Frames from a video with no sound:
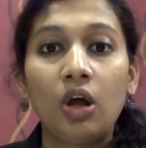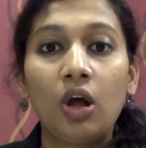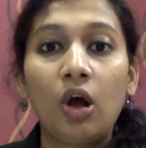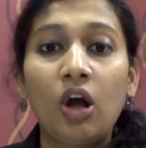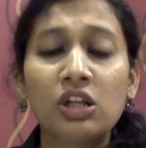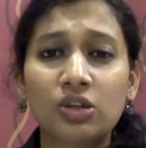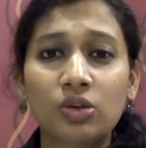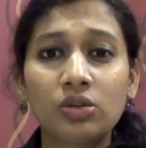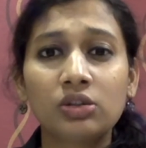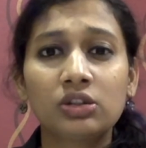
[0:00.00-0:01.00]

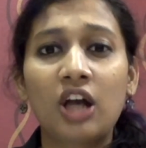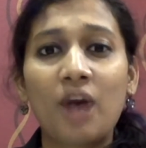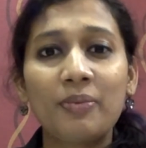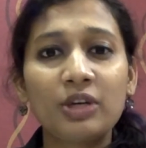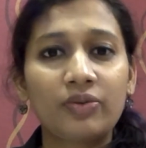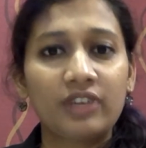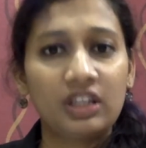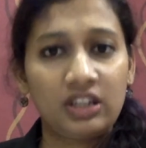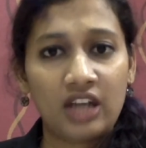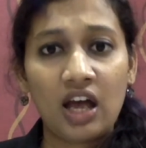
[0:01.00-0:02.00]
Also, the Government of
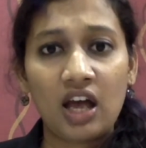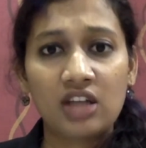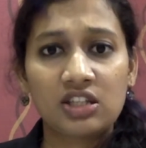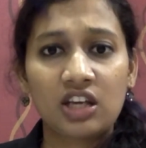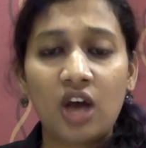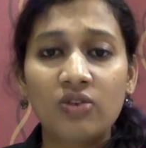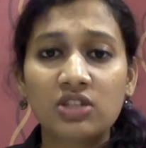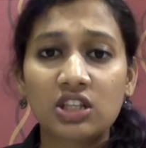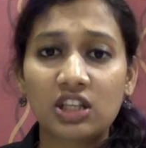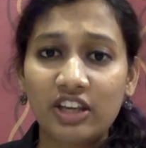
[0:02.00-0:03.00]
India has announced a
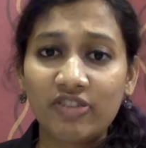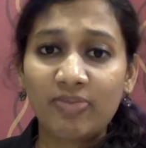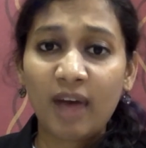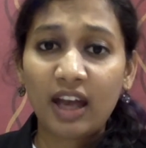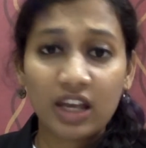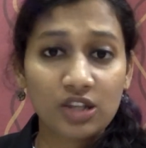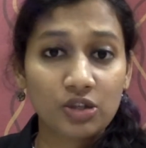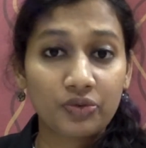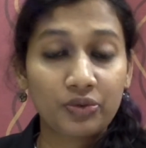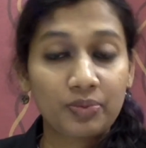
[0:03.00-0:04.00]
relief package
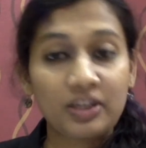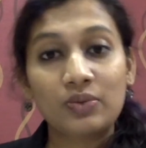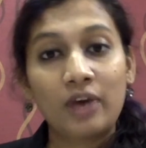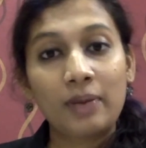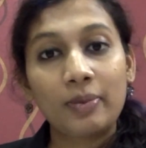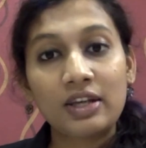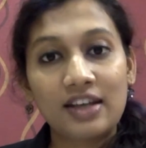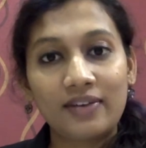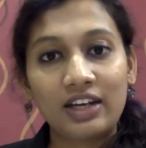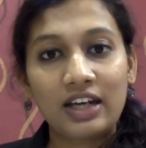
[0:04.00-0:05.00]
of rupees
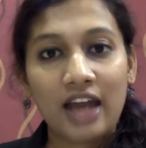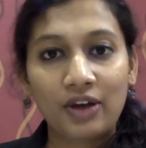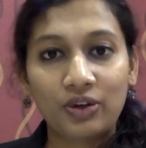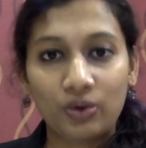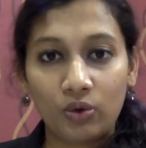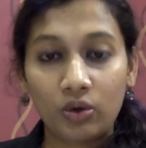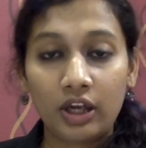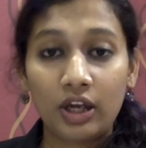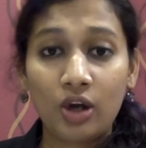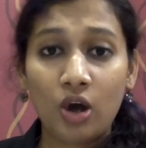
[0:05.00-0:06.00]
1.7 lakh crore
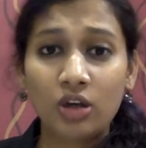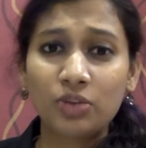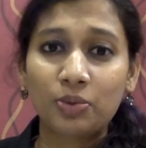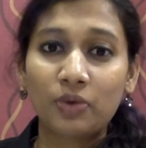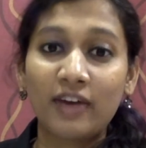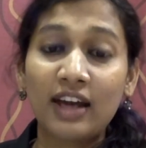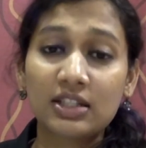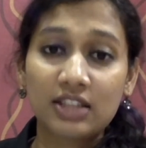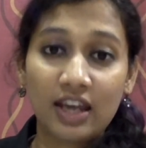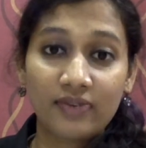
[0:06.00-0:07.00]
in order to provide a
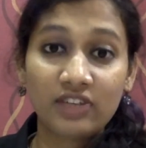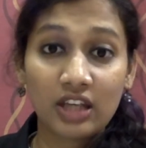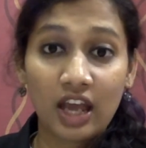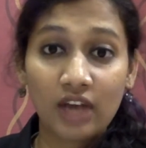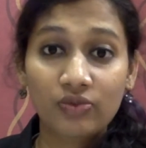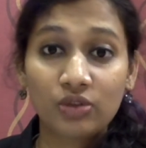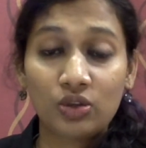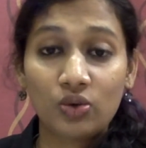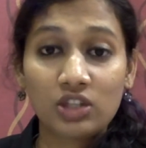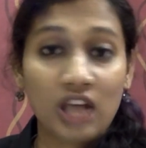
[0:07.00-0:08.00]
safety net for
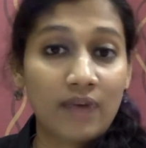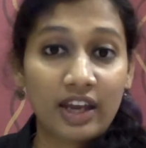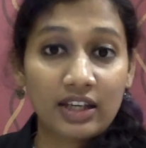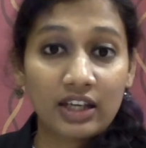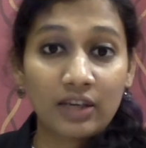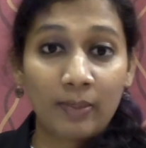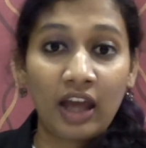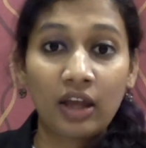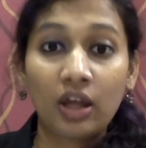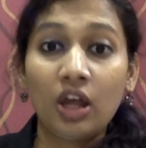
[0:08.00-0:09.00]
those affected
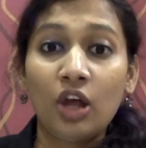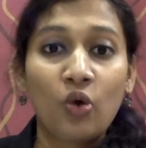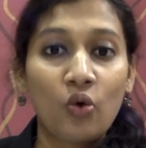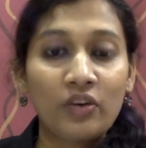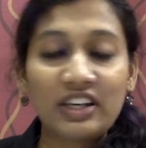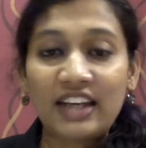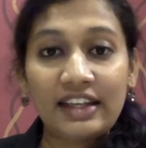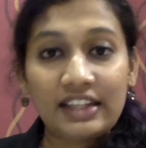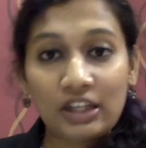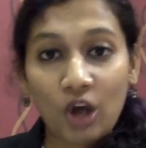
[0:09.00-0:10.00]
by
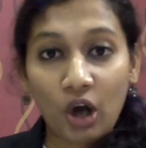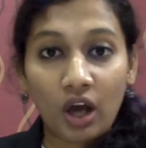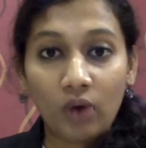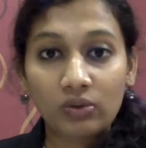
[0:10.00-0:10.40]
COVID-19 lockdown.